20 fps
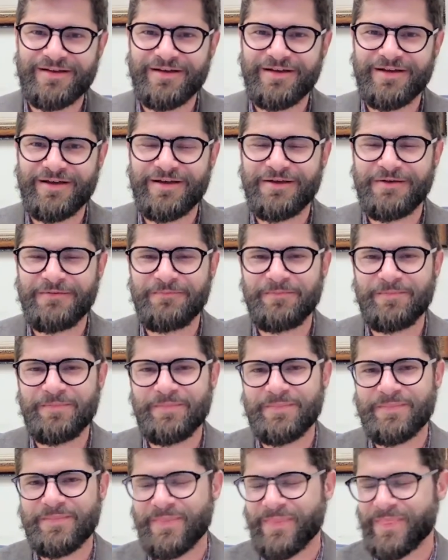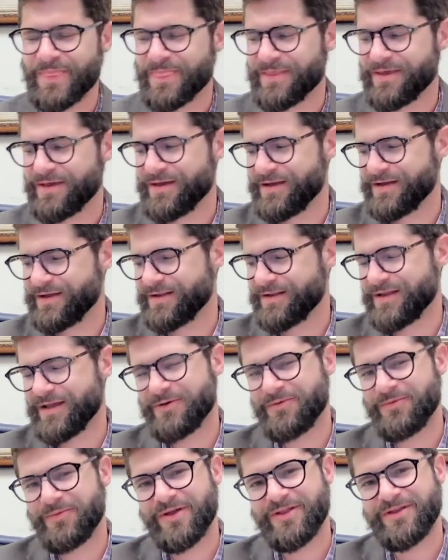
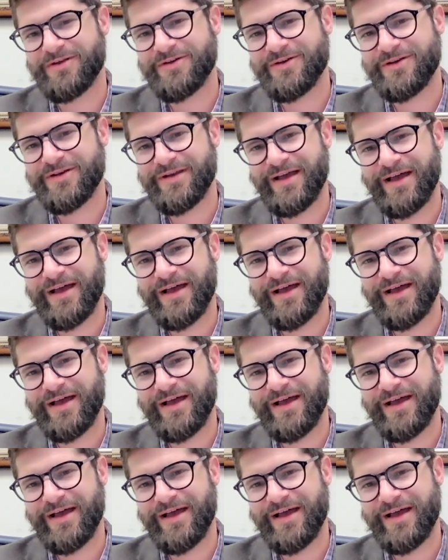Like whether,